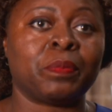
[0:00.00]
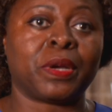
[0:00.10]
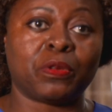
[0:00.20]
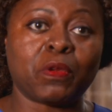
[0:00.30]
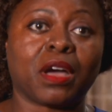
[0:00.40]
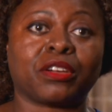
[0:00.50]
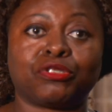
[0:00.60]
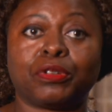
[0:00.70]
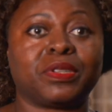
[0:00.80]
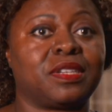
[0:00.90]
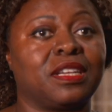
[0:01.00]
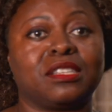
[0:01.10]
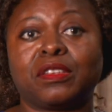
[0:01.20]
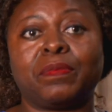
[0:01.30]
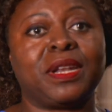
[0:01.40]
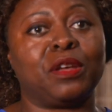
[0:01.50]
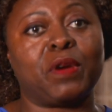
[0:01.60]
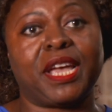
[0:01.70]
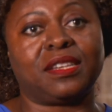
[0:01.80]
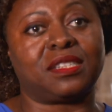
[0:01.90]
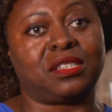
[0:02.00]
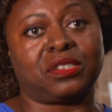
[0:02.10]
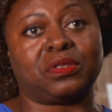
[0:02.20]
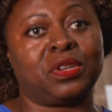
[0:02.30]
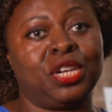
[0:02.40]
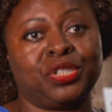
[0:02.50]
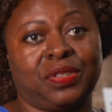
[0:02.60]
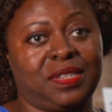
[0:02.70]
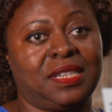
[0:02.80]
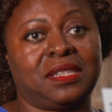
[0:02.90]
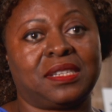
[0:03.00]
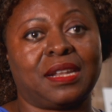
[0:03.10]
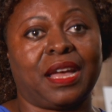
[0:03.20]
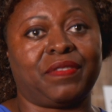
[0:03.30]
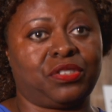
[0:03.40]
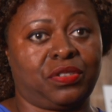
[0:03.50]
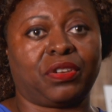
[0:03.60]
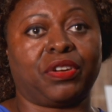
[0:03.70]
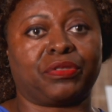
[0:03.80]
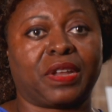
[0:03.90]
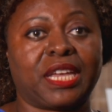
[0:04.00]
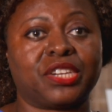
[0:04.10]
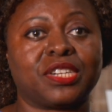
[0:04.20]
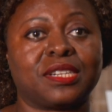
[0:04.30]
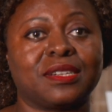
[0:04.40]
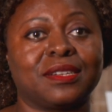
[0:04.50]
but who are contributing in so many ways to the city's life and to the congregation.